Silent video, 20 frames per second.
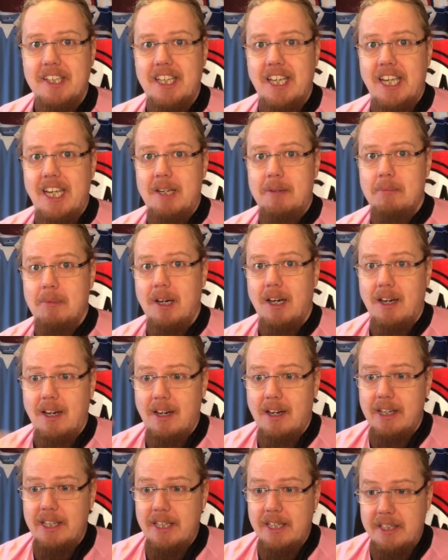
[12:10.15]
game
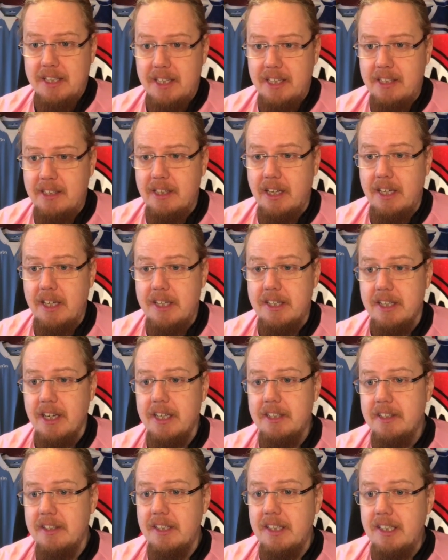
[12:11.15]
uh,
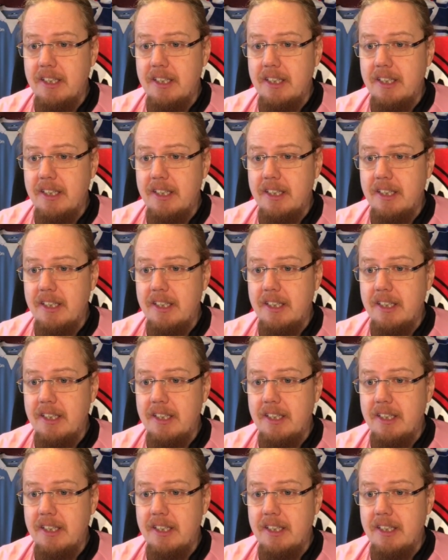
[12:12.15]
ignited.